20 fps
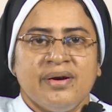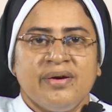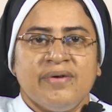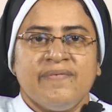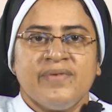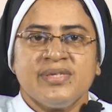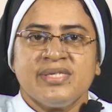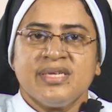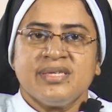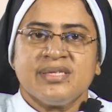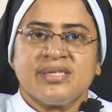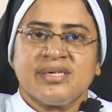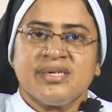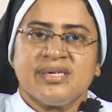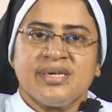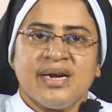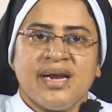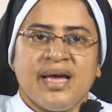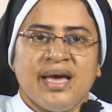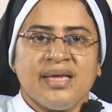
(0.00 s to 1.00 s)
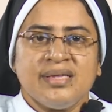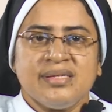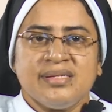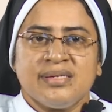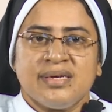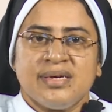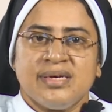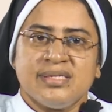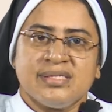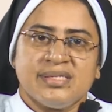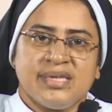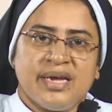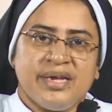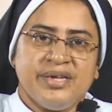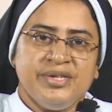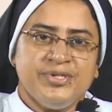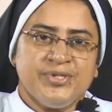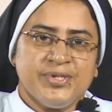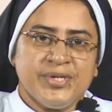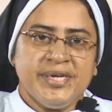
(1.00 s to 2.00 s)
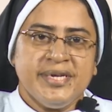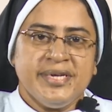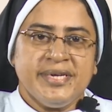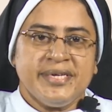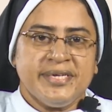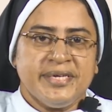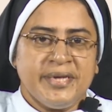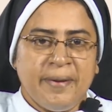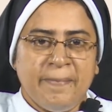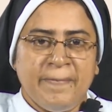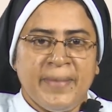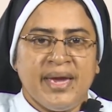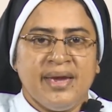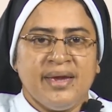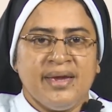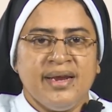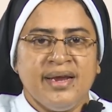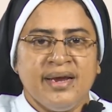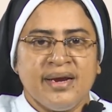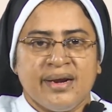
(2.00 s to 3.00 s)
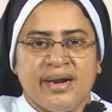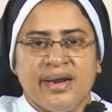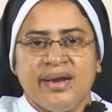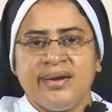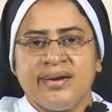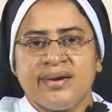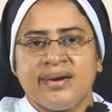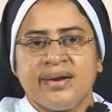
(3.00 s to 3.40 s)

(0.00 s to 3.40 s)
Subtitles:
which is written as SIGMA in English,